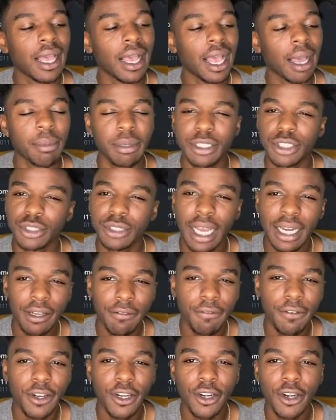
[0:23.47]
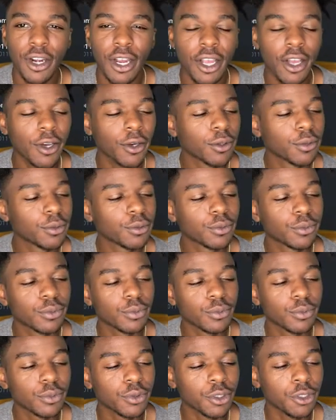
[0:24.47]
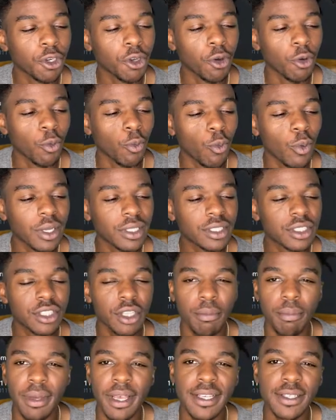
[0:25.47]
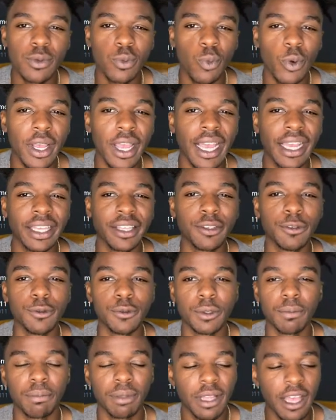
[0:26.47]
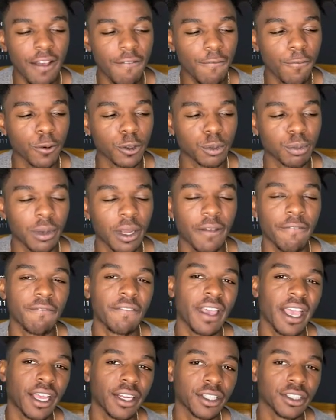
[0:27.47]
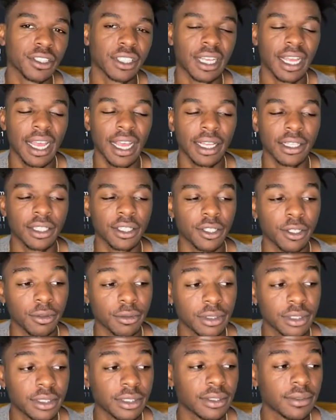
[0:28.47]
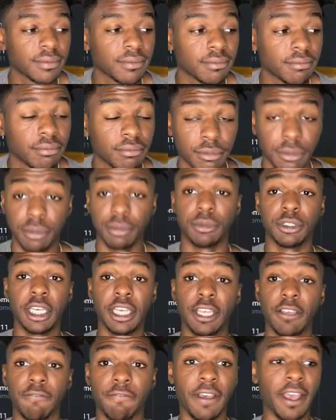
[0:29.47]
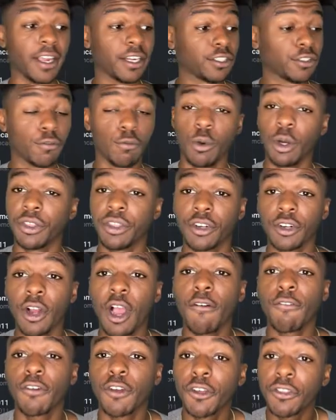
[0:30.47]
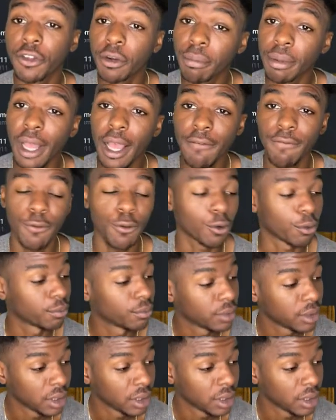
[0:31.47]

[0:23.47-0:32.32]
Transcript: I've been trying to figure out, you know, what's the best way I can use the platform to my advantage to kind of, you know, take advantage of what they're offering on their platform.